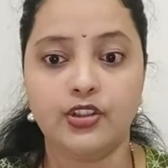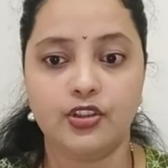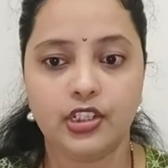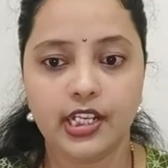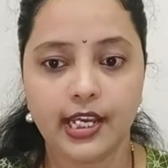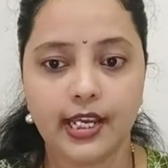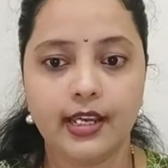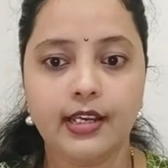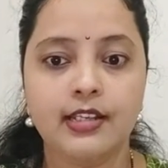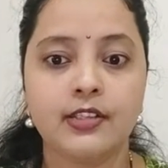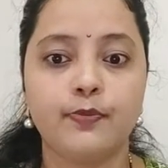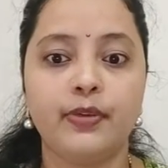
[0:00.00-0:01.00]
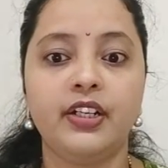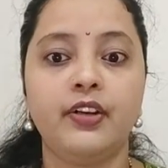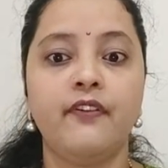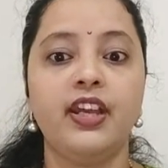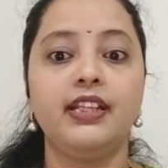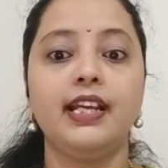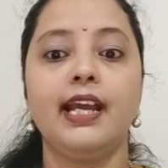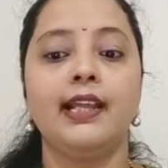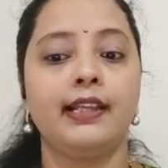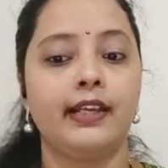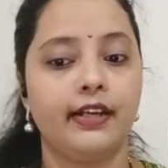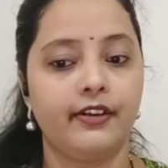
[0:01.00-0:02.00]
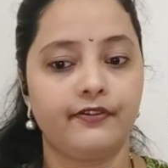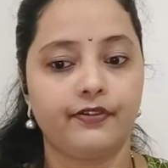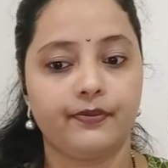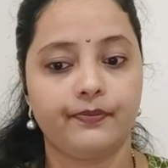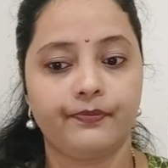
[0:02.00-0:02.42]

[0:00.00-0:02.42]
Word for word: J is between L and F.